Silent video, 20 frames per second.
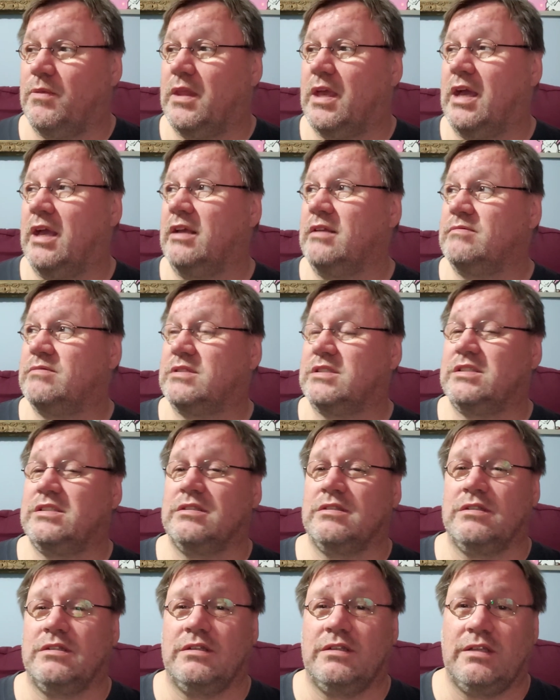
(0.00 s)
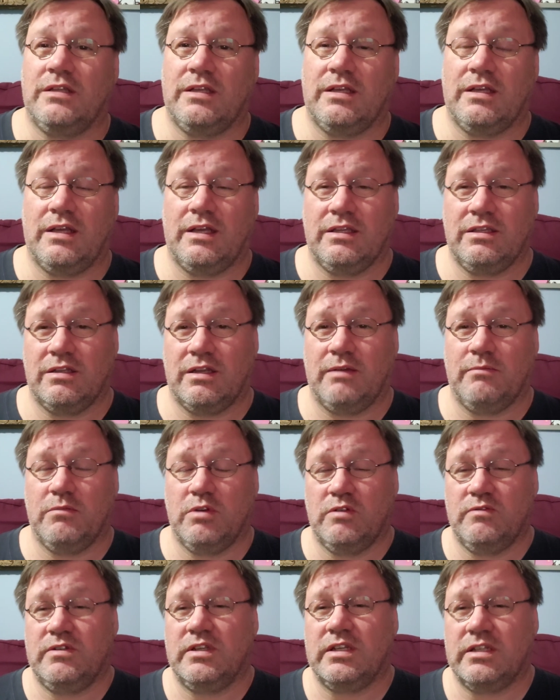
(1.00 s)
I still, I
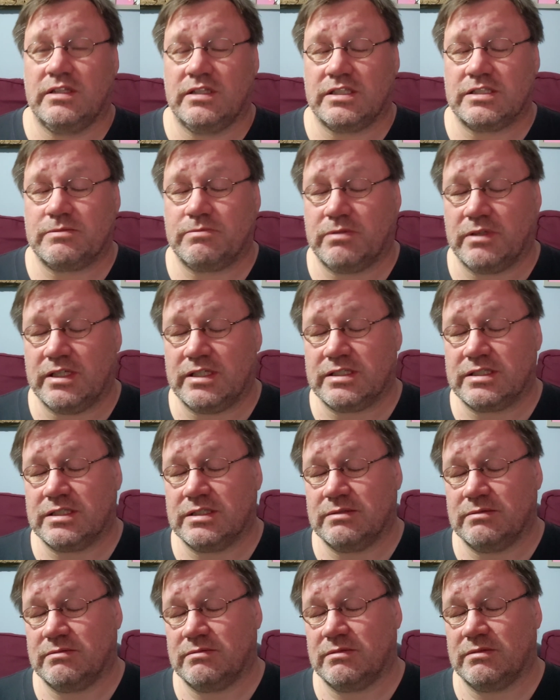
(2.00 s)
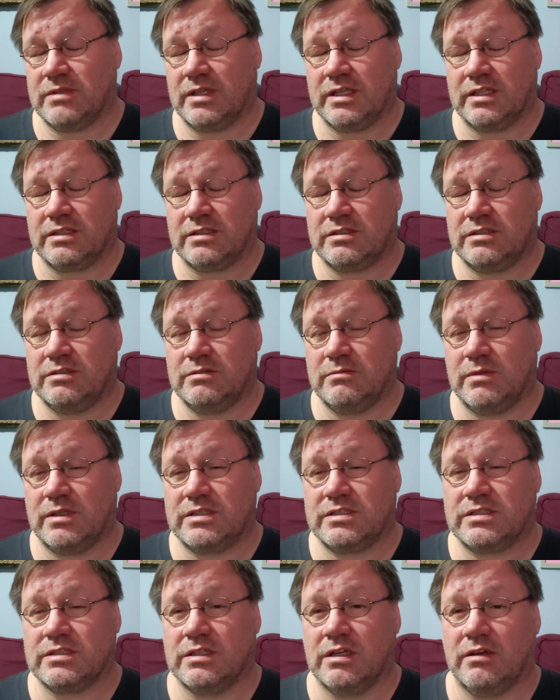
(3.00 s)
moved into this place like 2
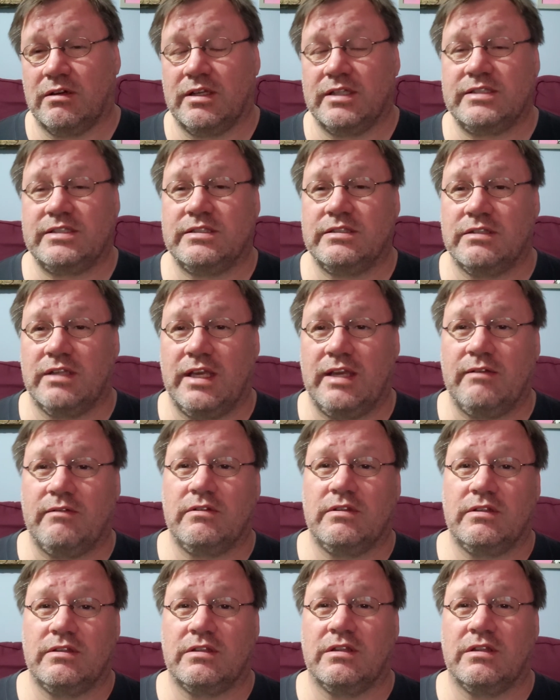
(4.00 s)
months ago, and I still haven't.